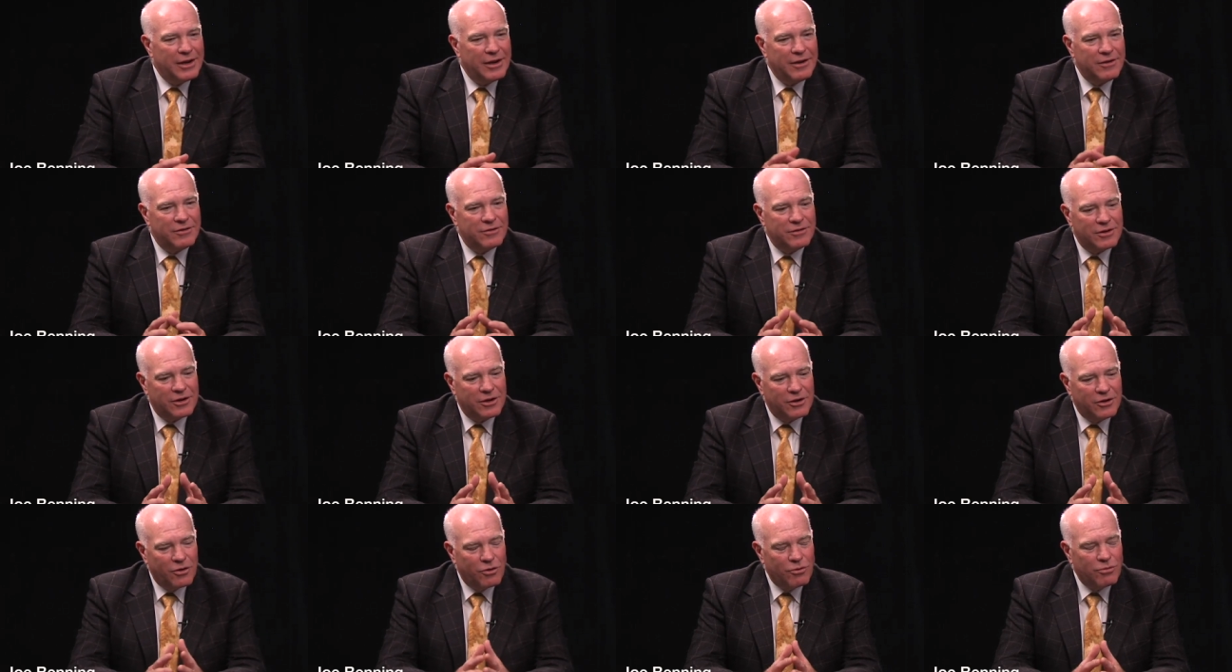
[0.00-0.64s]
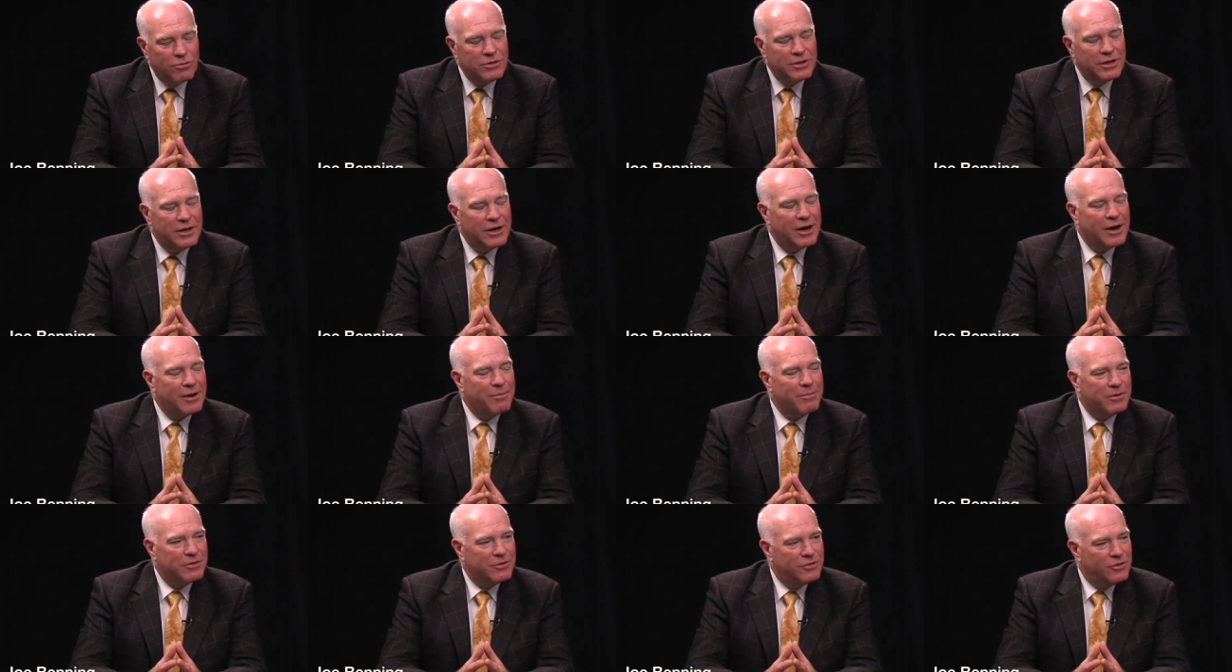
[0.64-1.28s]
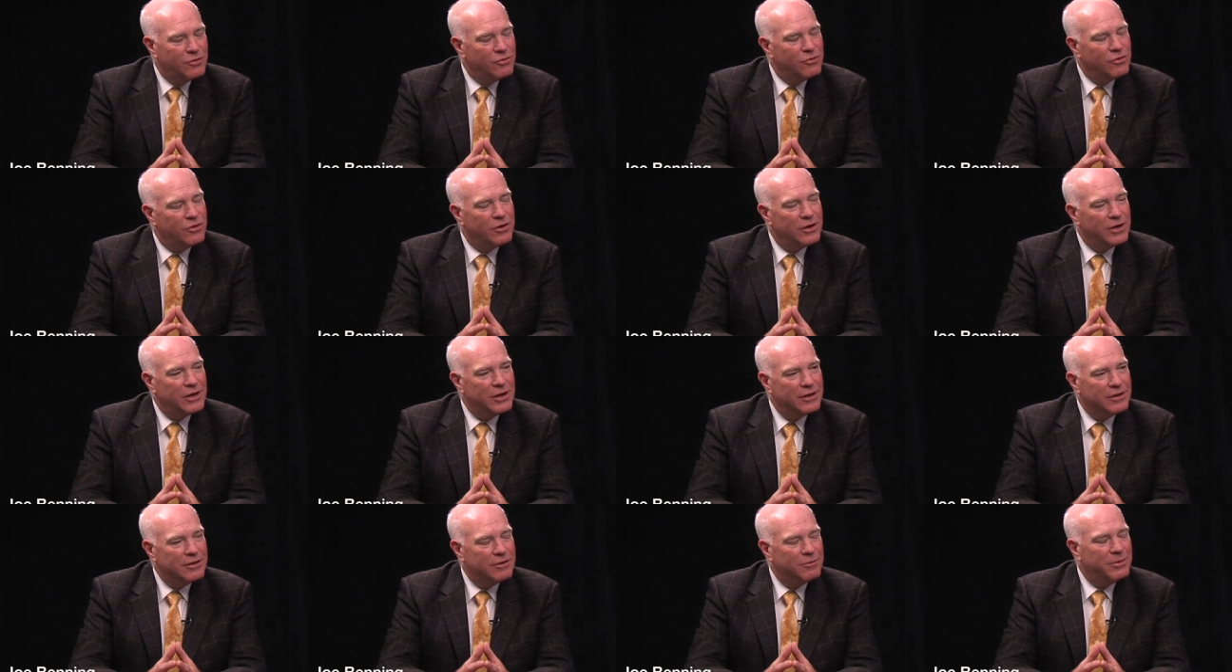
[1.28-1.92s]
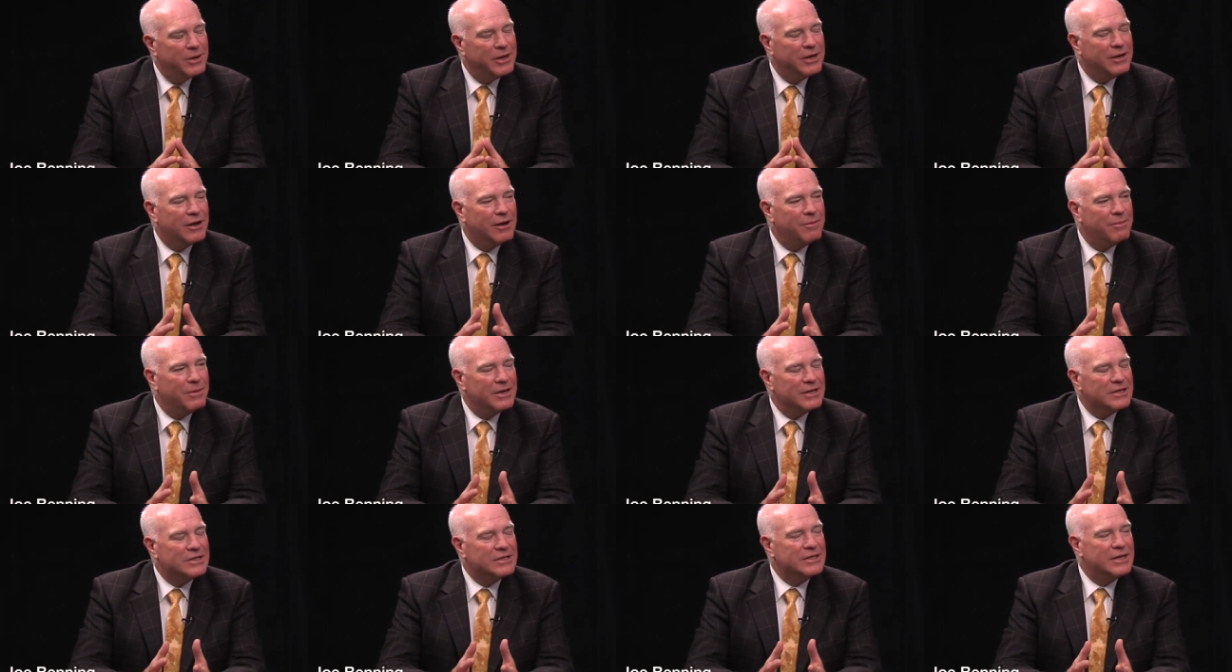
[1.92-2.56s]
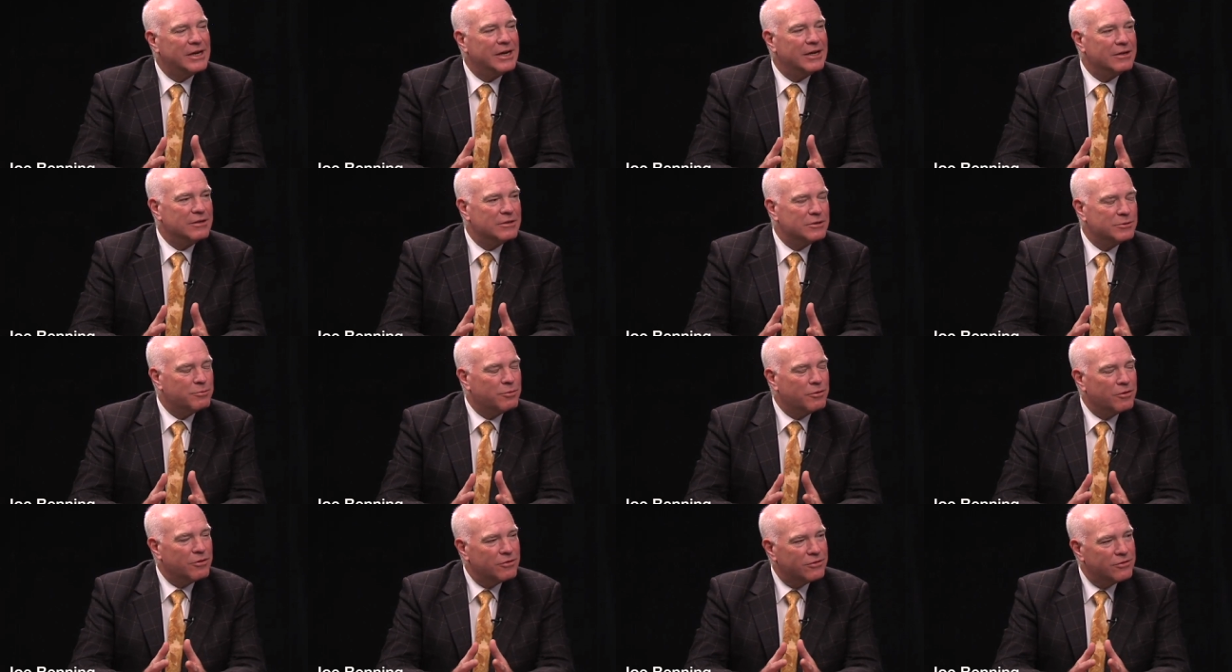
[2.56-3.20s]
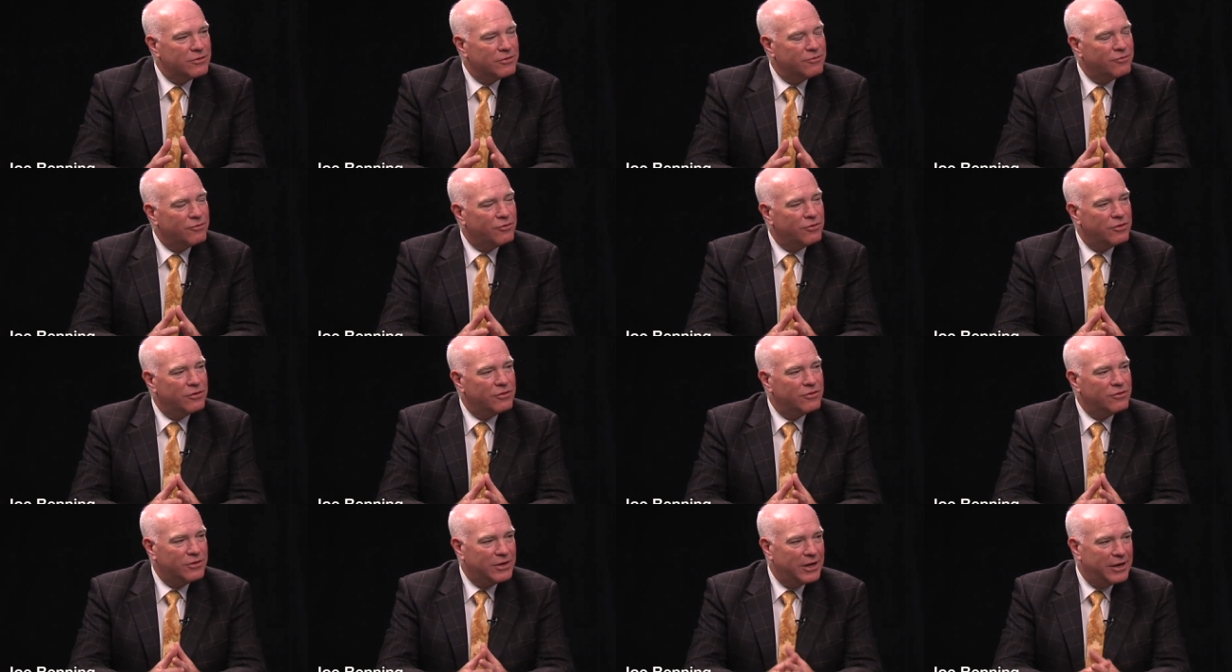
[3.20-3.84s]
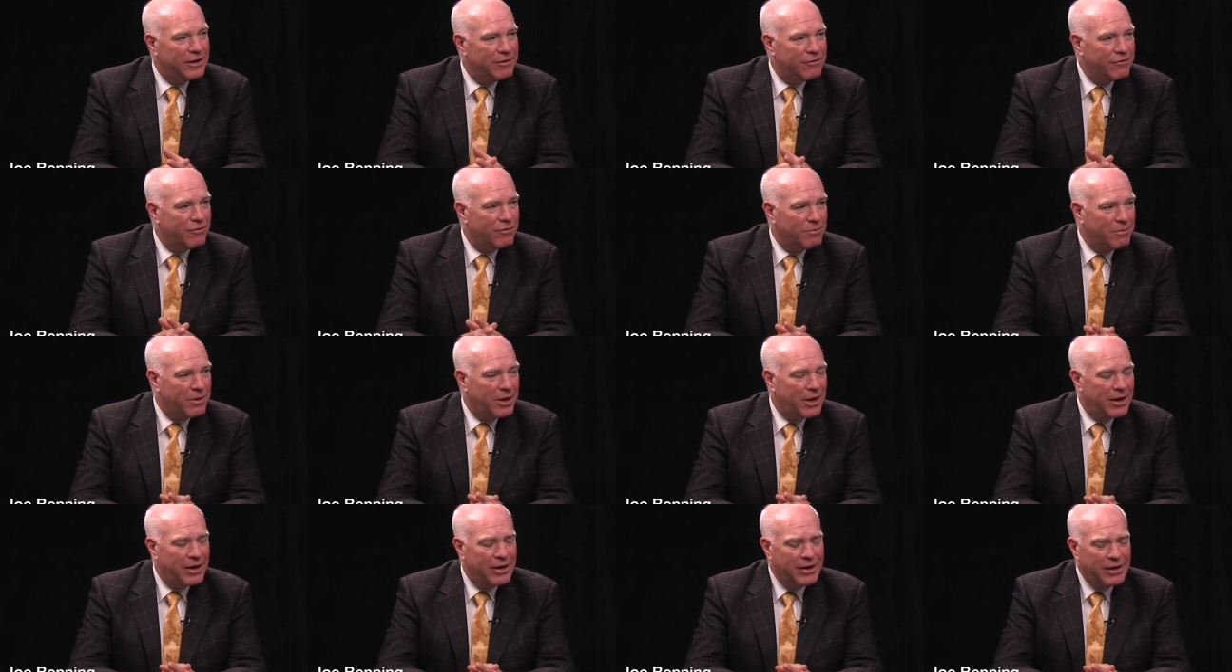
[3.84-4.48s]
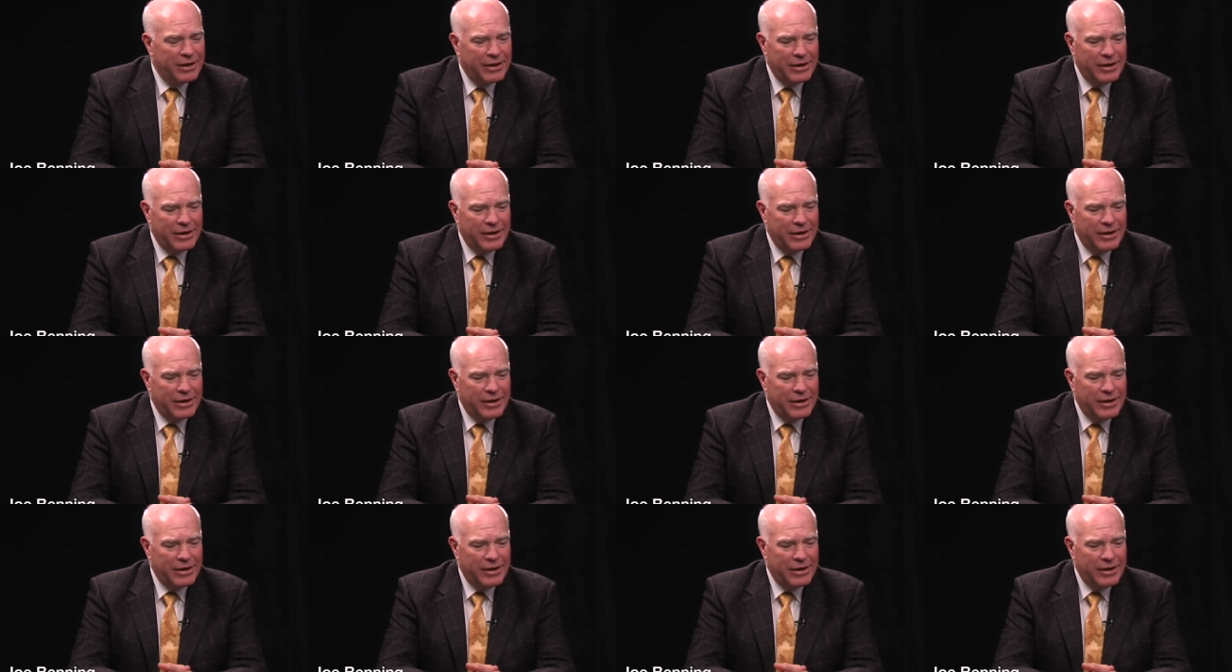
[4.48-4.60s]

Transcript: is a golden opportunity to become a salesperson for the state of Vermont.